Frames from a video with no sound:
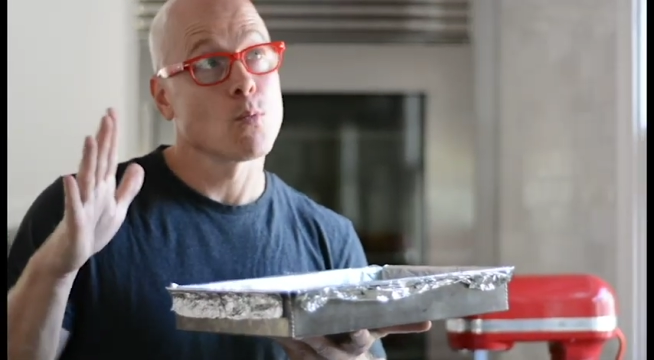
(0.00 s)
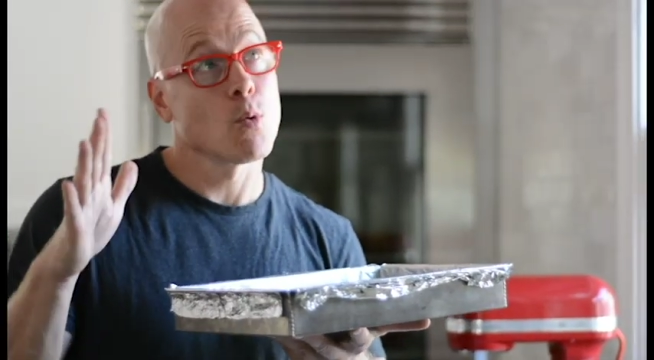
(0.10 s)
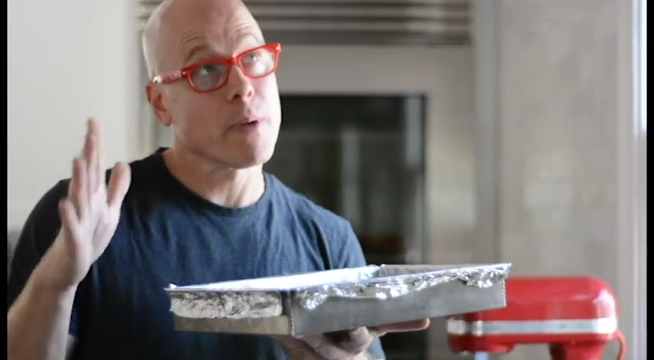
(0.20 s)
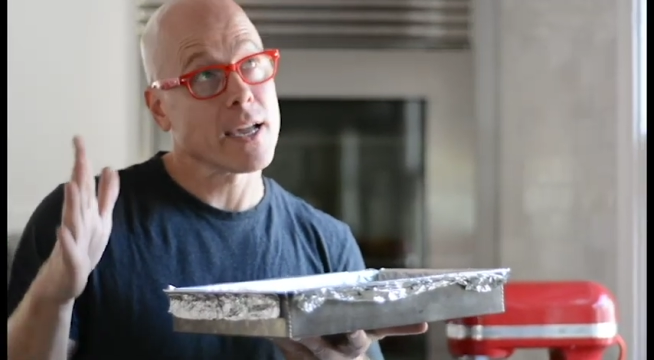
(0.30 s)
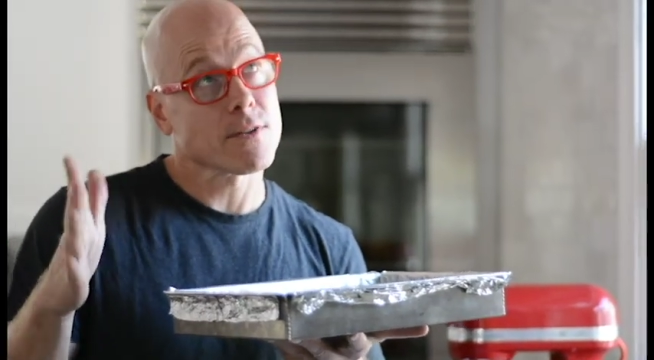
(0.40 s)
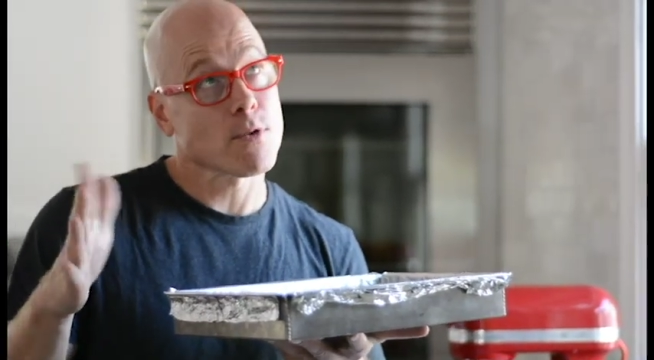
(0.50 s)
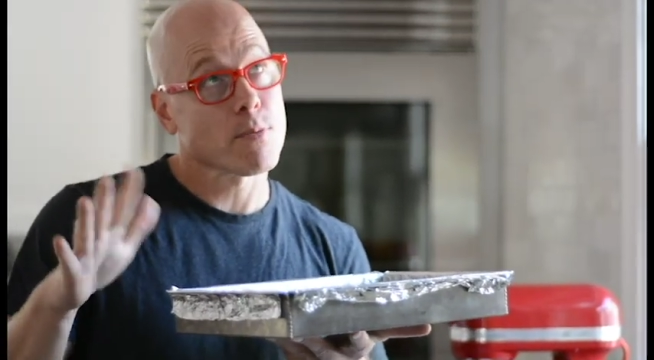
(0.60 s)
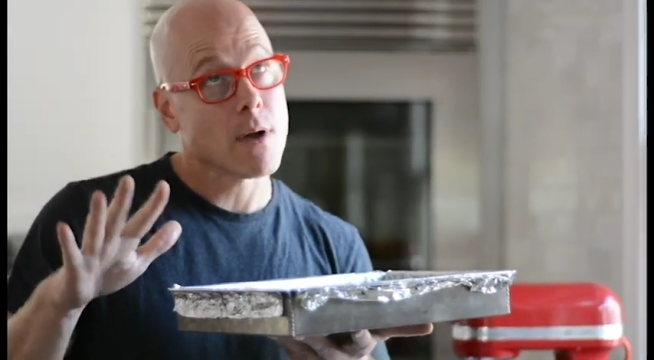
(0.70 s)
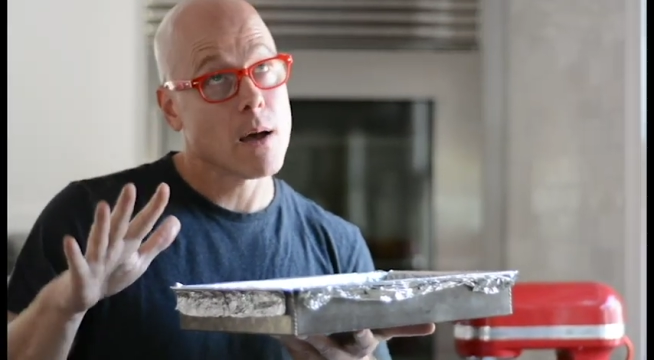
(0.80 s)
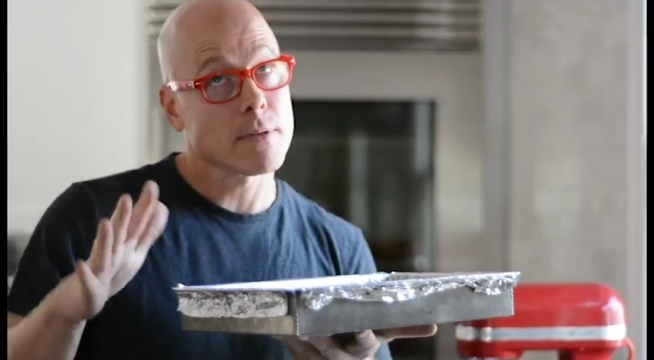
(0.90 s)
We'll bake it for
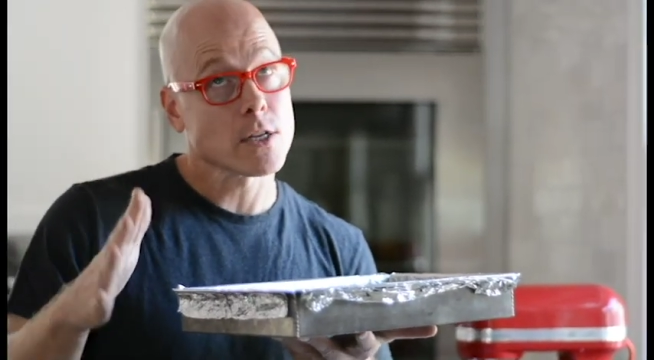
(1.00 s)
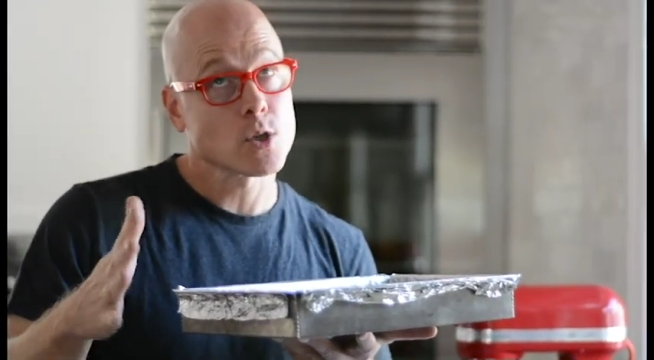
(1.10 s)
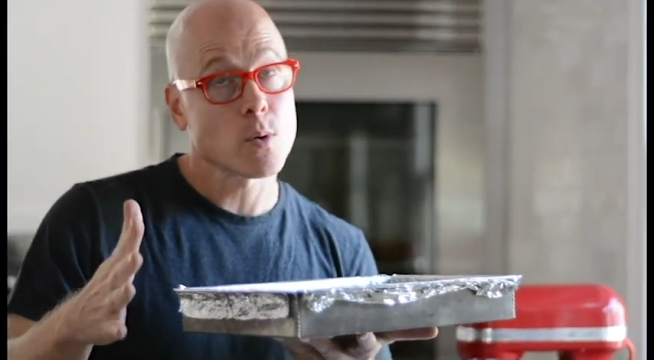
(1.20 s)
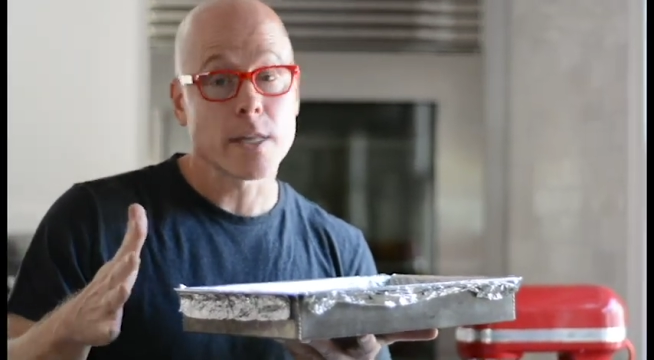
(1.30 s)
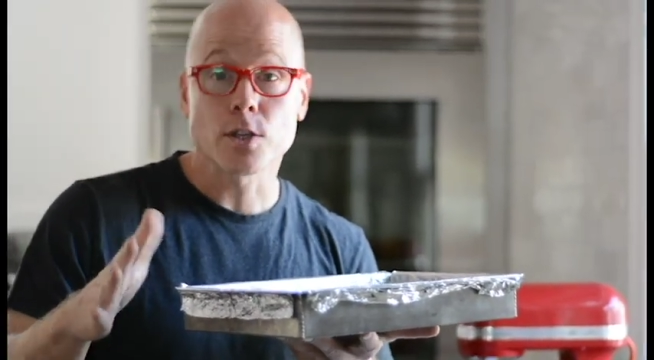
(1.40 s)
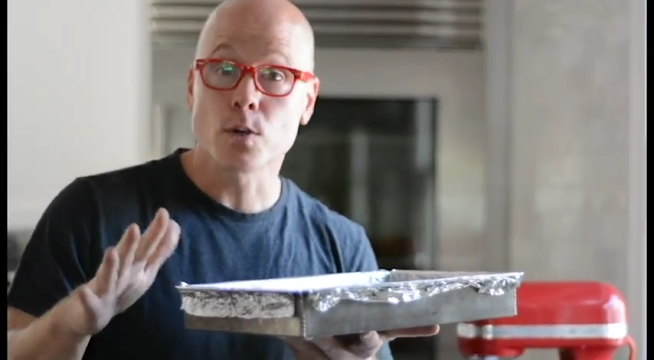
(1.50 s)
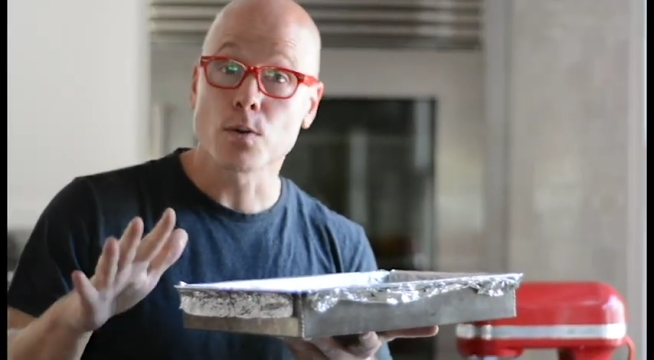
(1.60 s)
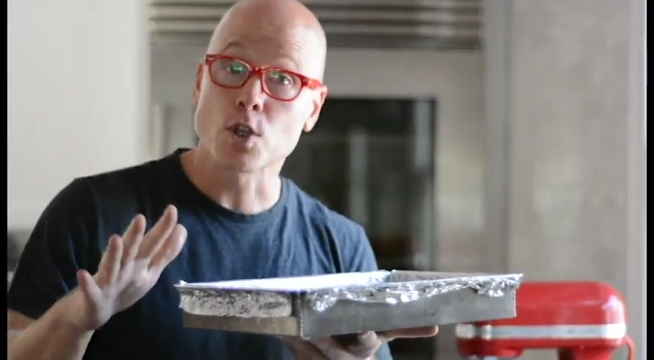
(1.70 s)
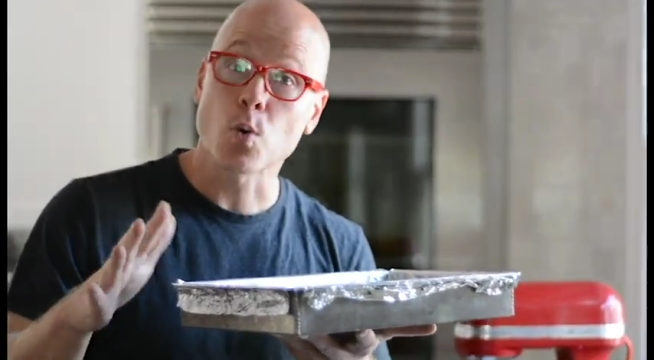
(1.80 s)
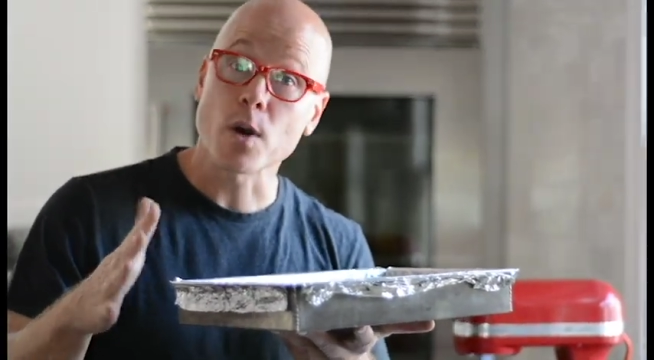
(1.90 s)
probably
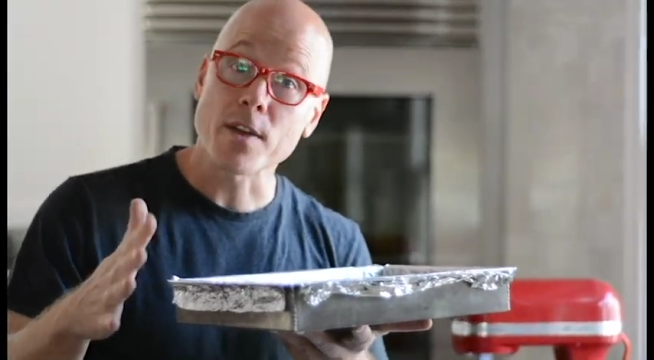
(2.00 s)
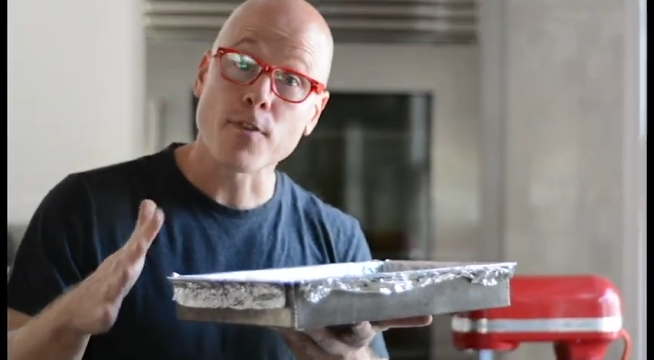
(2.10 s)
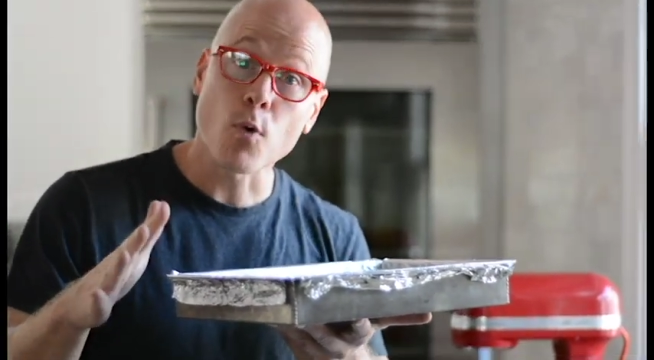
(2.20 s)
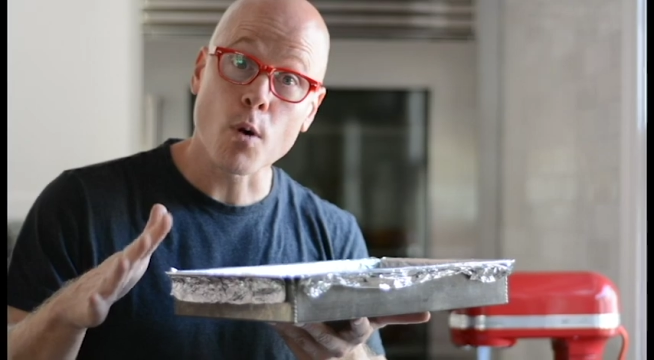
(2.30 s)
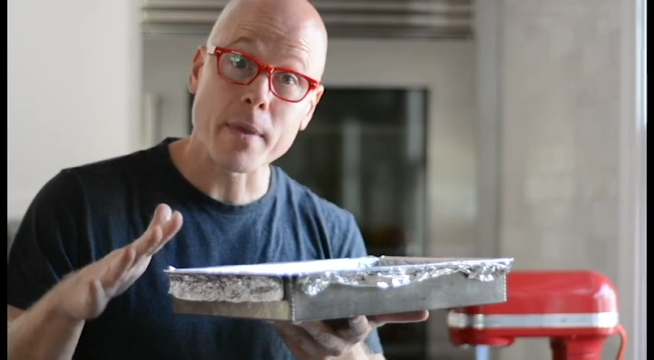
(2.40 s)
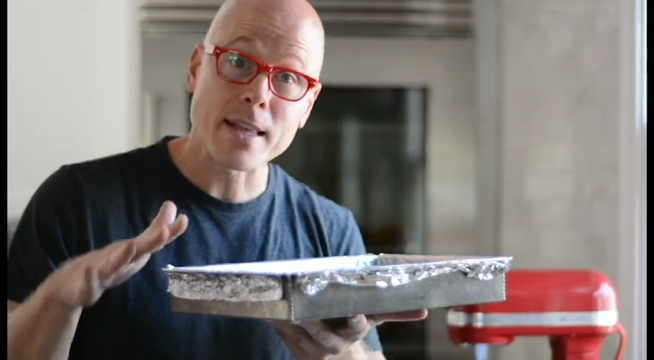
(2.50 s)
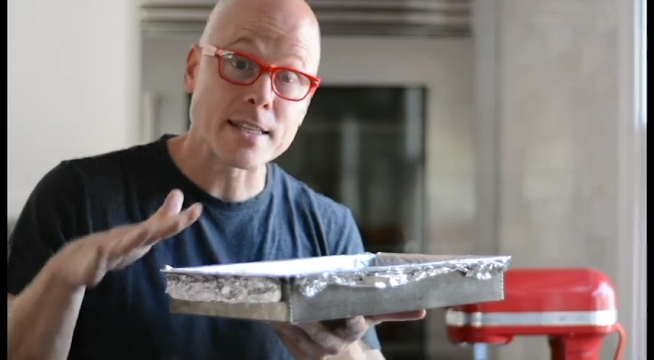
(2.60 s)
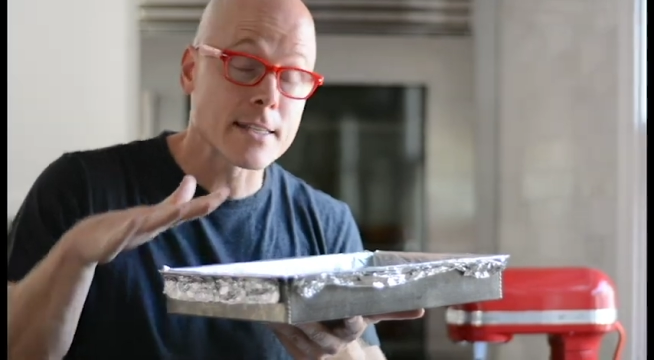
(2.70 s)
22 to 24 minutes.